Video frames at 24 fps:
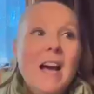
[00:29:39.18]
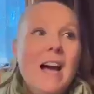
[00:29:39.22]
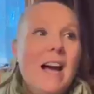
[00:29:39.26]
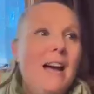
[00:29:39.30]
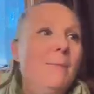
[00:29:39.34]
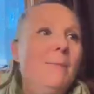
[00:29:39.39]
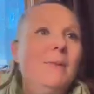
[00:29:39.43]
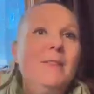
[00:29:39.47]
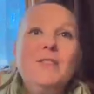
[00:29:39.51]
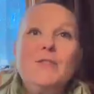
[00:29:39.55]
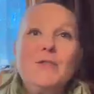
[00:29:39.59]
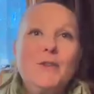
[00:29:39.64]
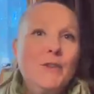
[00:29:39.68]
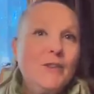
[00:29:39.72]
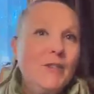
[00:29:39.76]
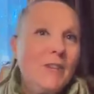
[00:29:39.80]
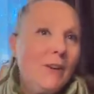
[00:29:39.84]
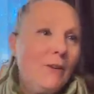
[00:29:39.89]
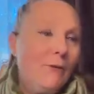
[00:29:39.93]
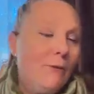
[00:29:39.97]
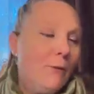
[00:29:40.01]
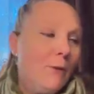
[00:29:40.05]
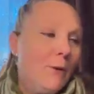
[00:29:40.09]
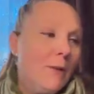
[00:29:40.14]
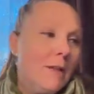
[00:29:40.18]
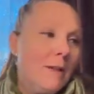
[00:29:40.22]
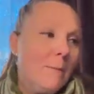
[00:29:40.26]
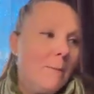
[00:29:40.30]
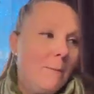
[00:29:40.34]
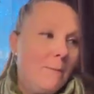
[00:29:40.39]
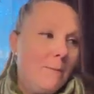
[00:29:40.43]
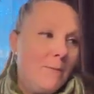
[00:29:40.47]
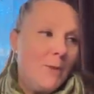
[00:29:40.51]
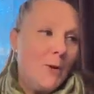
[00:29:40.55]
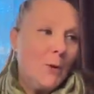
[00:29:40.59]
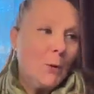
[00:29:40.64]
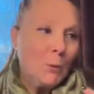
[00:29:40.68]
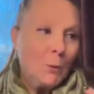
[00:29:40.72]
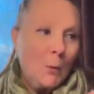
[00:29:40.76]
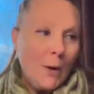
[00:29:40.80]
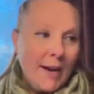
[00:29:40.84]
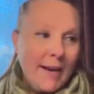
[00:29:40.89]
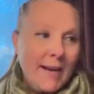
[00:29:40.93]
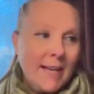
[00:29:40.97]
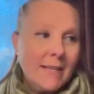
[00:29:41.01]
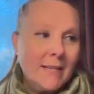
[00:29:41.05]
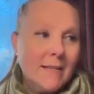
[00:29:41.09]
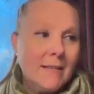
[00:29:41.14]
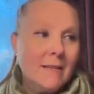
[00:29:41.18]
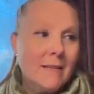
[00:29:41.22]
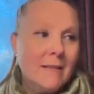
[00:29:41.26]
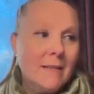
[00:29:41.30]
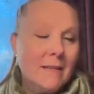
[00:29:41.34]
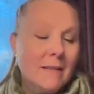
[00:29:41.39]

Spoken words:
I've been searching for the right